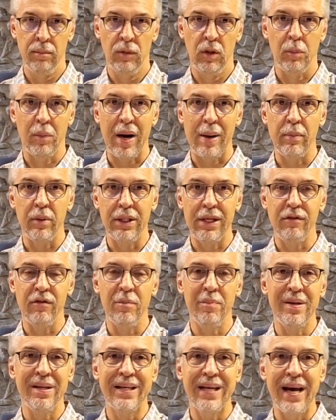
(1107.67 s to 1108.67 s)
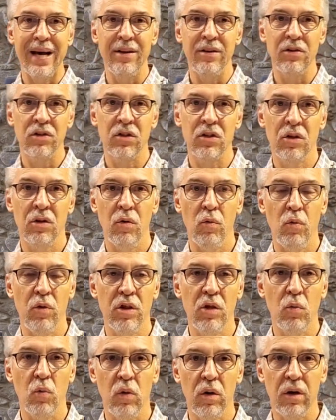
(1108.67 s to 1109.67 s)
The Bible even begins
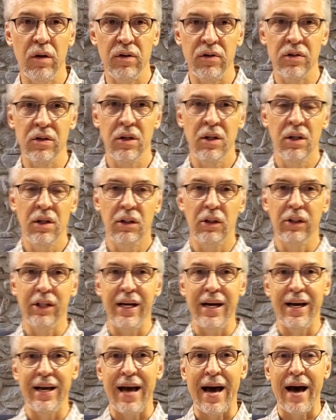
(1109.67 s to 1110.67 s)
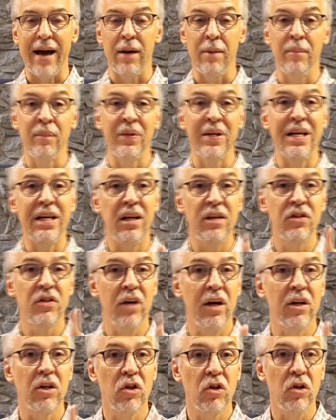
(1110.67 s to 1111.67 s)
with the words looking at Adam, it is
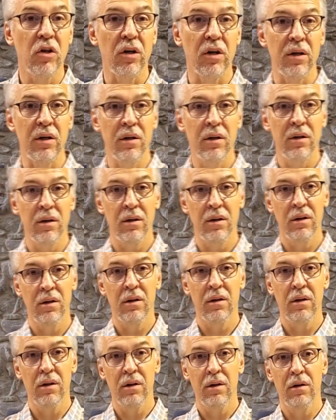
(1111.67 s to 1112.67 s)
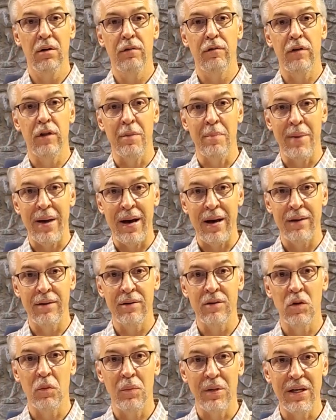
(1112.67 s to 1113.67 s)
not good for the
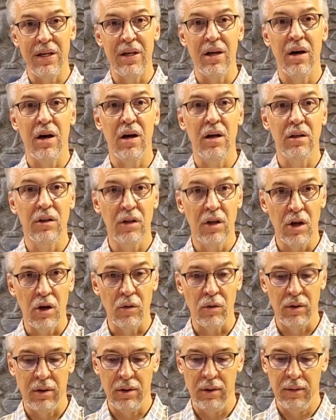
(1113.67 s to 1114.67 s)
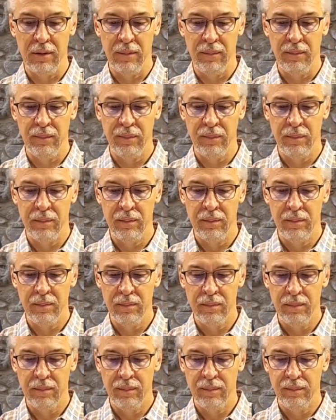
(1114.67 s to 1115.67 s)
man to be alone.
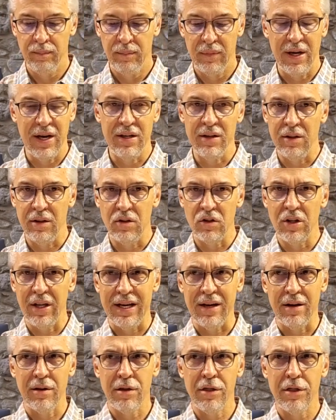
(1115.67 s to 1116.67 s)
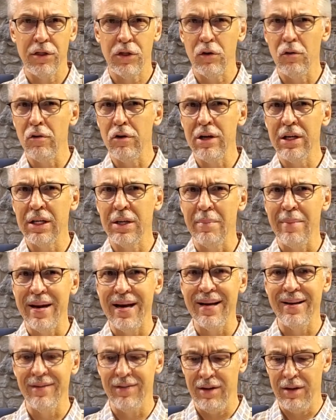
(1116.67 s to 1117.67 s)
And there's like 30
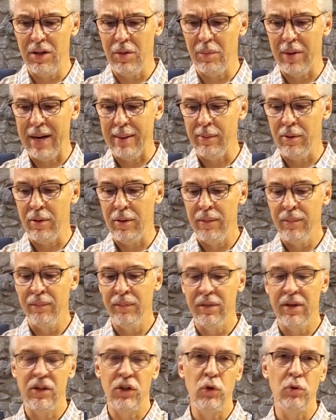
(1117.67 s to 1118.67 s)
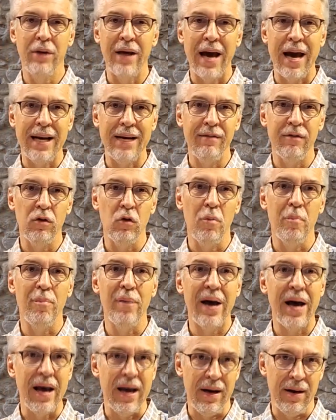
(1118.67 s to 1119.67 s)
commands in the Bible that you can't even
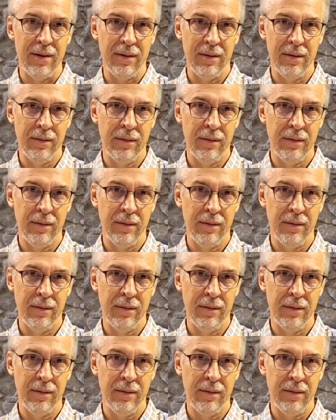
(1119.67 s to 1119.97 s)
obey